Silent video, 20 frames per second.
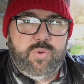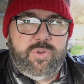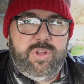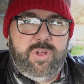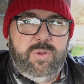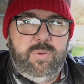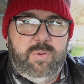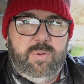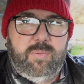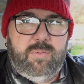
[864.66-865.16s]

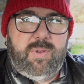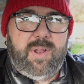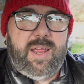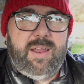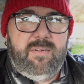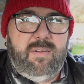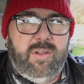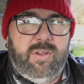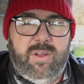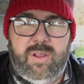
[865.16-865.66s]
do
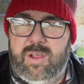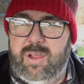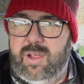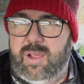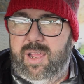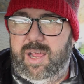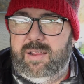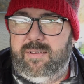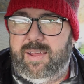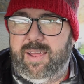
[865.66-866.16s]
later on.
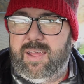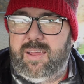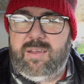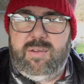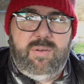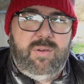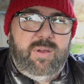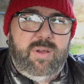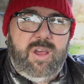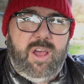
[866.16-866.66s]
Anyway,
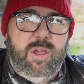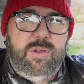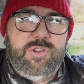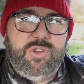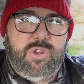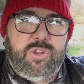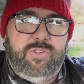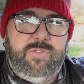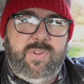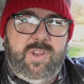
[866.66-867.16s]
hope you
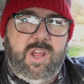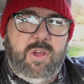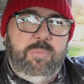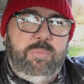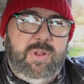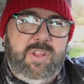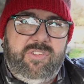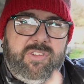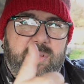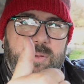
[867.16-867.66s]
enjoyed this video.
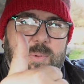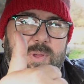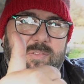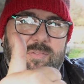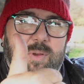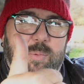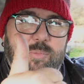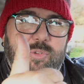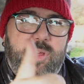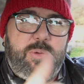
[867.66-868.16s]
Please give it a big
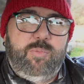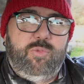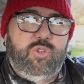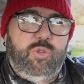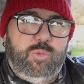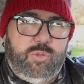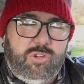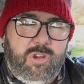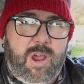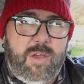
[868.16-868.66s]
thumbs up,
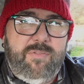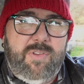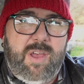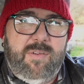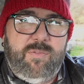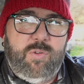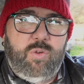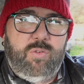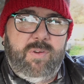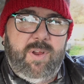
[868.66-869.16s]
subscribe if you
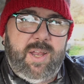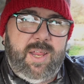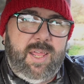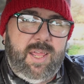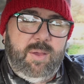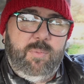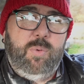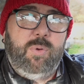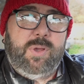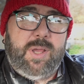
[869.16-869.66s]
haven't already,
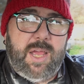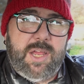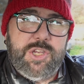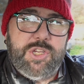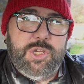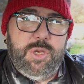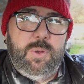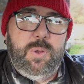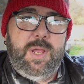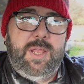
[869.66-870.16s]
and we'll
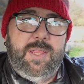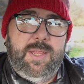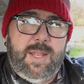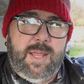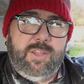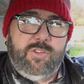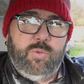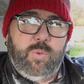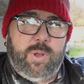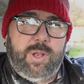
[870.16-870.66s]
catch you in the
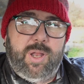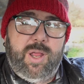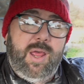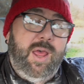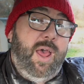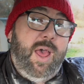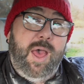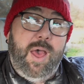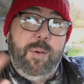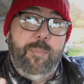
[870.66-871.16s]
next one.
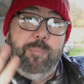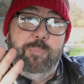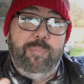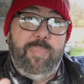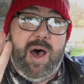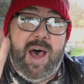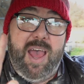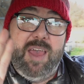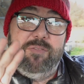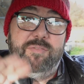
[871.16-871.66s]

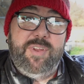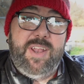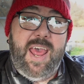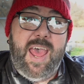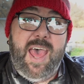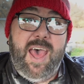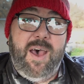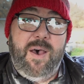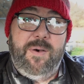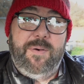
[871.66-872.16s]
Bye for
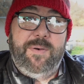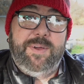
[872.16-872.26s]
now.